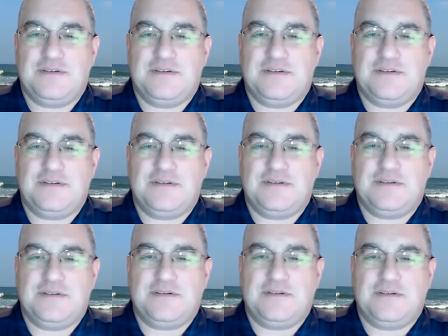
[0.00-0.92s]

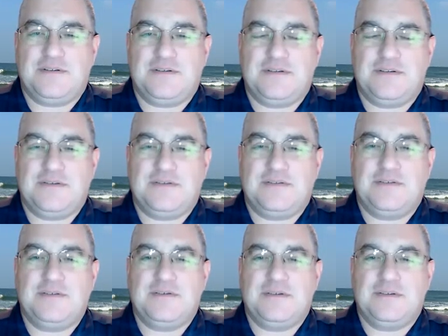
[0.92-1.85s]

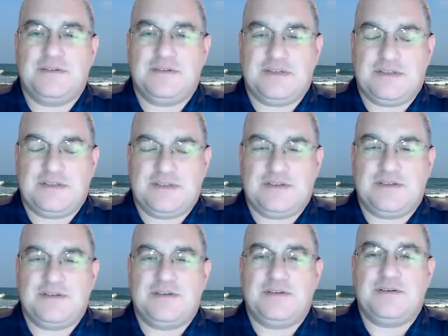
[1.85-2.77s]

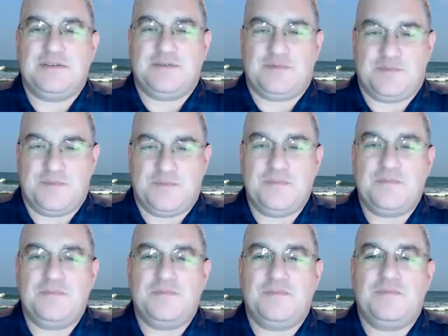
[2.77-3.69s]

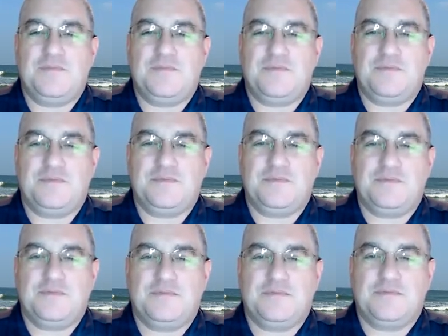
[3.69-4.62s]

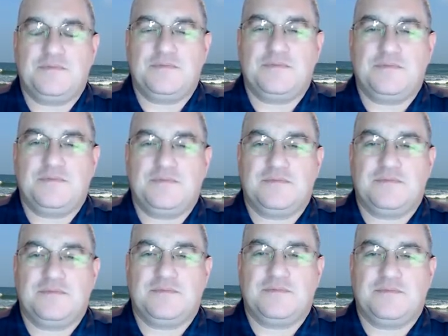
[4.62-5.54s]

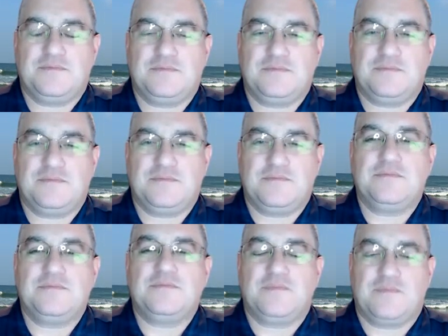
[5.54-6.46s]

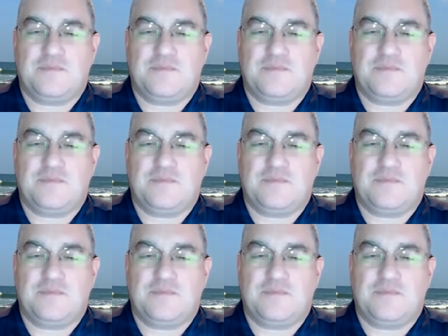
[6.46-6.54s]
No words are spoken by the person on screen.